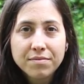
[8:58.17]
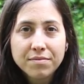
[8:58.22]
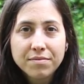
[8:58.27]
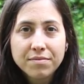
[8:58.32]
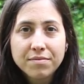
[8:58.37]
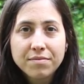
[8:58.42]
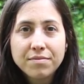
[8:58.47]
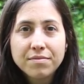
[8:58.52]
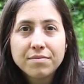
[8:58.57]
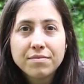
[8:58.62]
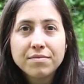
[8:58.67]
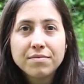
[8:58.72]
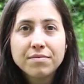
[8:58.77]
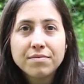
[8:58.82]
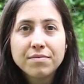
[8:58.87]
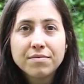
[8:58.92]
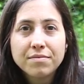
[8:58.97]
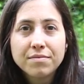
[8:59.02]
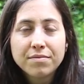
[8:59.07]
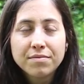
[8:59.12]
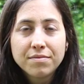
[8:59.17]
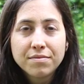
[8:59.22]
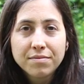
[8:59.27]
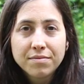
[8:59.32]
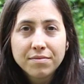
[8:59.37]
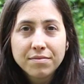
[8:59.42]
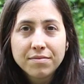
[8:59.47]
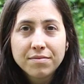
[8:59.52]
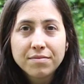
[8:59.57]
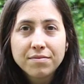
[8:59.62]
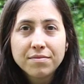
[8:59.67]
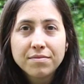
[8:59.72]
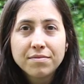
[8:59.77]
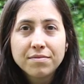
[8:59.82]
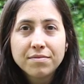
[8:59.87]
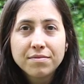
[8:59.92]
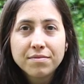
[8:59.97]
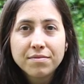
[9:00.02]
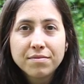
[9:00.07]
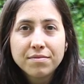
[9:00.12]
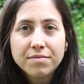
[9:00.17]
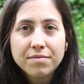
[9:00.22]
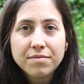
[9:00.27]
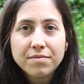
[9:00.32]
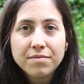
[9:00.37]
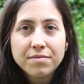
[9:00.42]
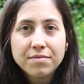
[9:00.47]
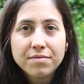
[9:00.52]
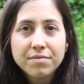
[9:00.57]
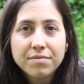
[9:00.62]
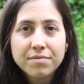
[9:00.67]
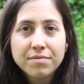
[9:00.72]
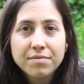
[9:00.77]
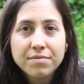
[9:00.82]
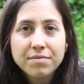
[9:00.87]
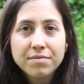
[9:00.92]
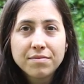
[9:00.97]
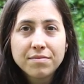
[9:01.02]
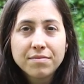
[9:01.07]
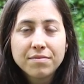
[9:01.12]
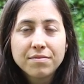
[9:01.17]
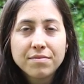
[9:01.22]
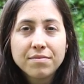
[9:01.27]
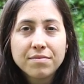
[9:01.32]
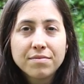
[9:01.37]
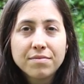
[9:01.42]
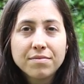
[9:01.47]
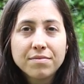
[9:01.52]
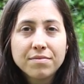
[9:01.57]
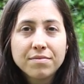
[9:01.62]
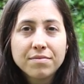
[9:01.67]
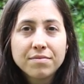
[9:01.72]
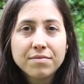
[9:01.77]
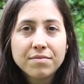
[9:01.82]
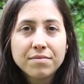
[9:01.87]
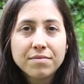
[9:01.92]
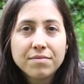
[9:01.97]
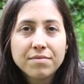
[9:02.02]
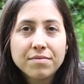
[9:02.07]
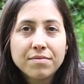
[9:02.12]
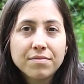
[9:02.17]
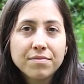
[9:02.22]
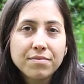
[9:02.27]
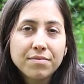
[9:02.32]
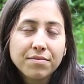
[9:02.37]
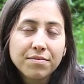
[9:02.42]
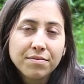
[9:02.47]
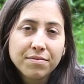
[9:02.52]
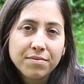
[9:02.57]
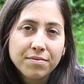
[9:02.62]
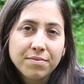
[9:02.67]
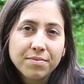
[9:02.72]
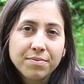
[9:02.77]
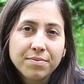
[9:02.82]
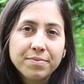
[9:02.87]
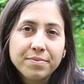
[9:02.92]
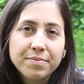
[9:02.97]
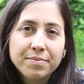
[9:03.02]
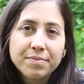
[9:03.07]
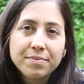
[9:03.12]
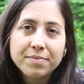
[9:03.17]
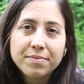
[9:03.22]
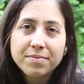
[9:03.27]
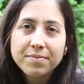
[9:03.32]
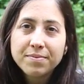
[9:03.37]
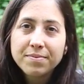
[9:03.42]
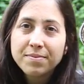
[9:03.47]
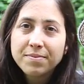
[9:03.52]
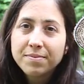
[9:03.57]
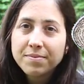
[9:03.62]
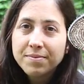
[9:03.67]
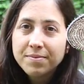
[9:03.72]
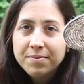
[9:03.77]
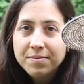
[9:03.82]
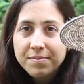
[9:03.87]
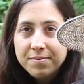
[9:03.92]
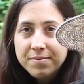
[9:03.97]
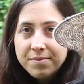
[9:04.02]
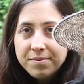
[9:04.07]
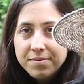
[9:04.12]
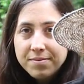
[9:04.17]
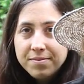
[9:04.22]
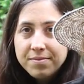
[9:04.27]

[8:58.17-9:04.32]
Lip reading: [no speech]